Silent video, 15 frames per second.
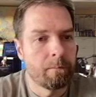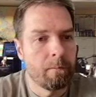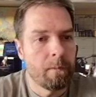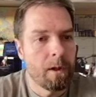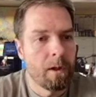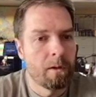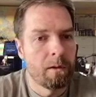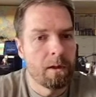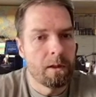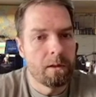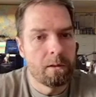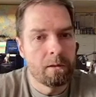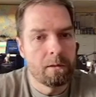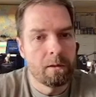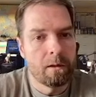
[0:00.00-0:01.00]
oh, that
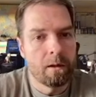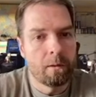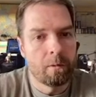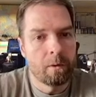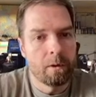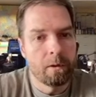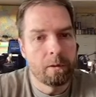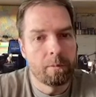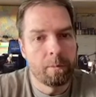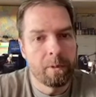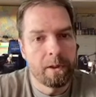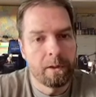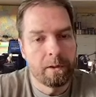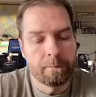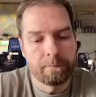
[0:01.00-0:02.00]
did not work,
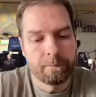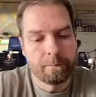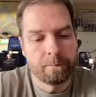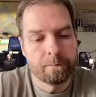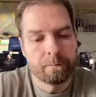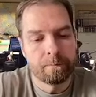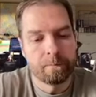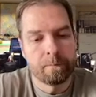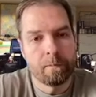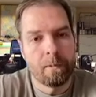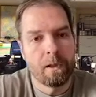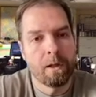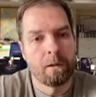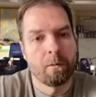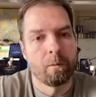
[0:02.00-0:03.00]
but
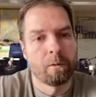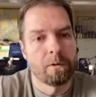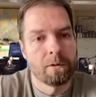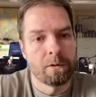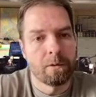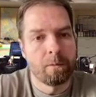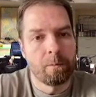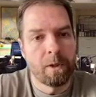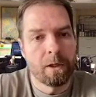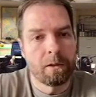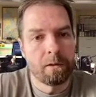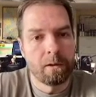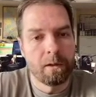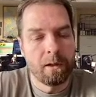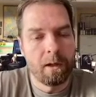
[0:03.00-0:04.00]
we'll just do it
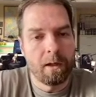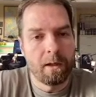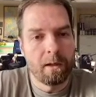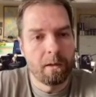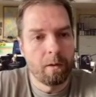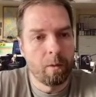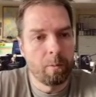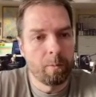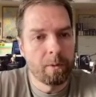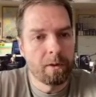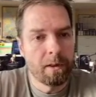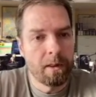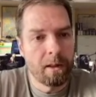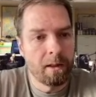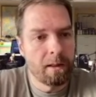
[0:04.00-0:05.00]
manually. I hoped
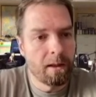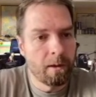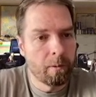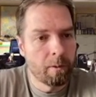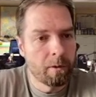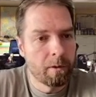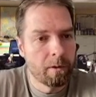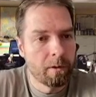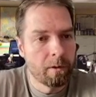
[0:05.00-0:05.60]
that that would,